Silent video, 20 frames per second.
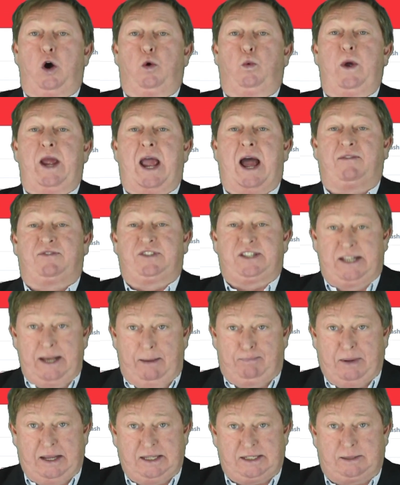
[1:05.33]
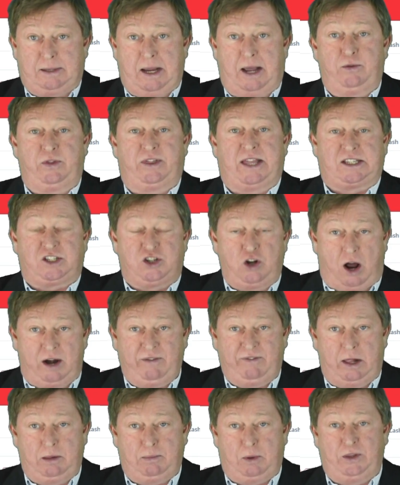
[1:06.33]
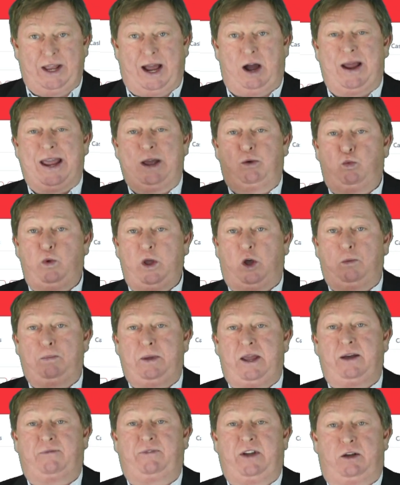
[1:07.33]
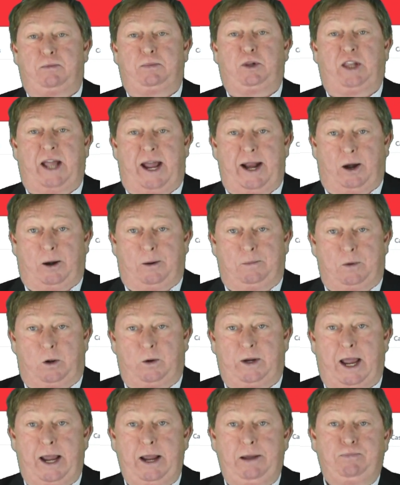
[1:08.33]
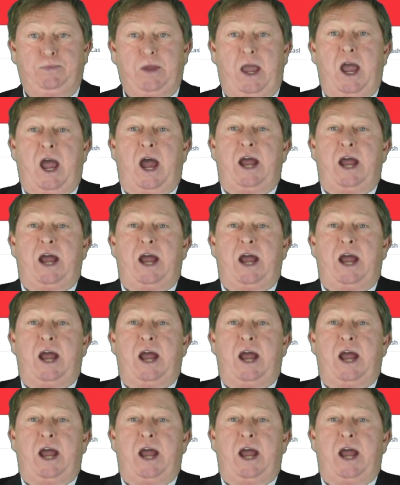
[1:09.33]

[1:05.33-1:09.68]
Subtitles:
We have snippets. That's not available now. It will be available later, okay?